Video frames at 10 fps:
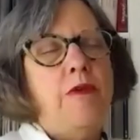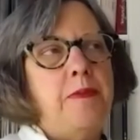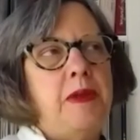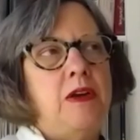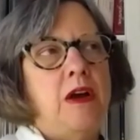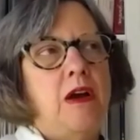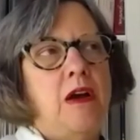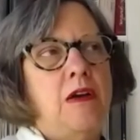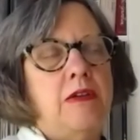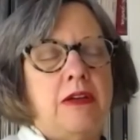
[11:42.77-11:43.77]
familiar
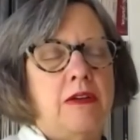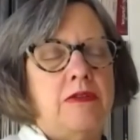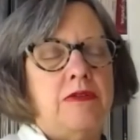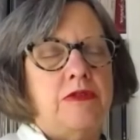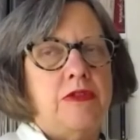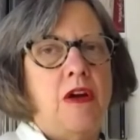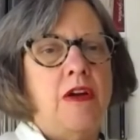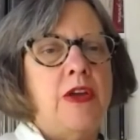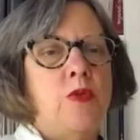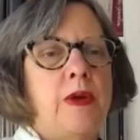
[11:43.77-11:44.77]

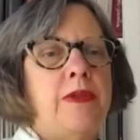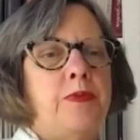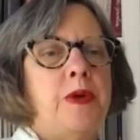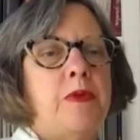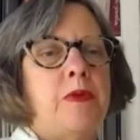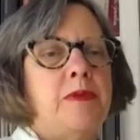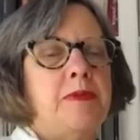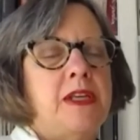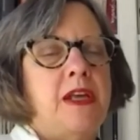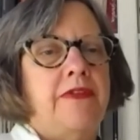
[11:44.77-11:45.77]
are you with Primrose
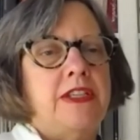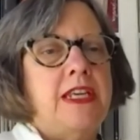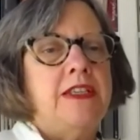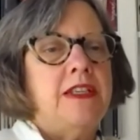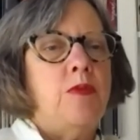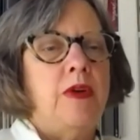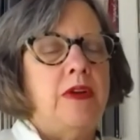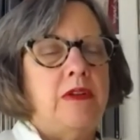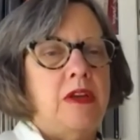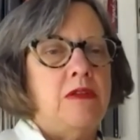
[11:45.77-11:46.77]
himself? Is he
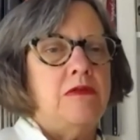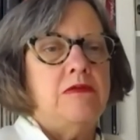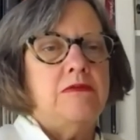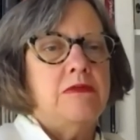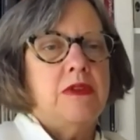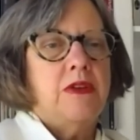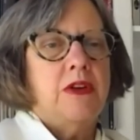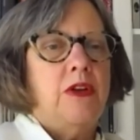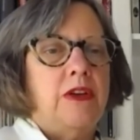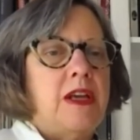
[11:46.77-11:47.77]
someone you
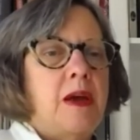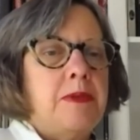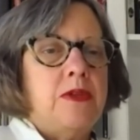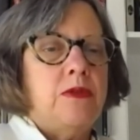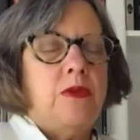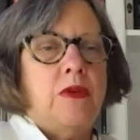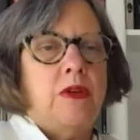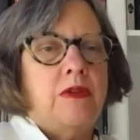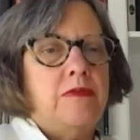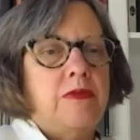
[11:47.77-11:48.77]
looked up to
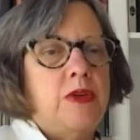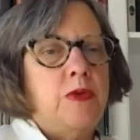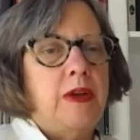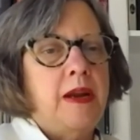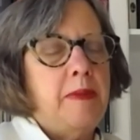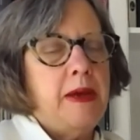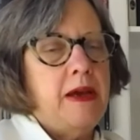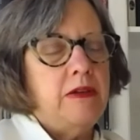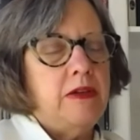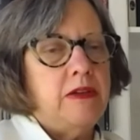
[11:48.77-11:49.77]
or knew a lot
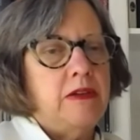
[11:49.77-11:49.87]
about?